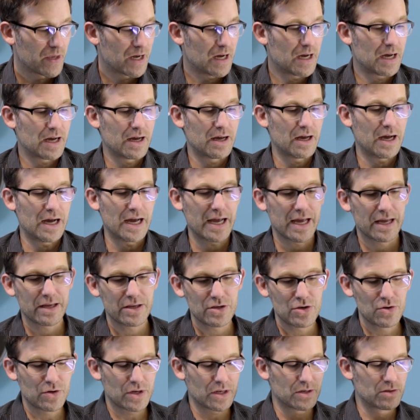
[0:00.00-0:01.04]
Uh, I,
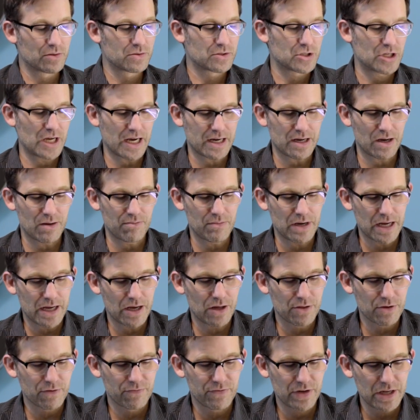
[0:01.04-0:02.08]
you can check out my
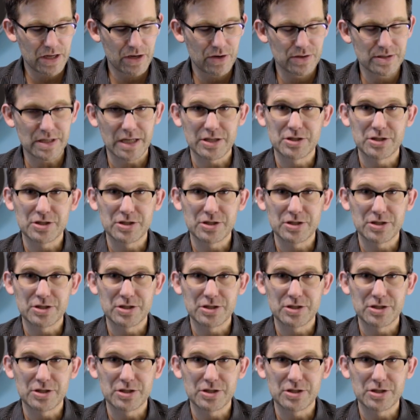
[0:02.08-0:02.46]
other videos.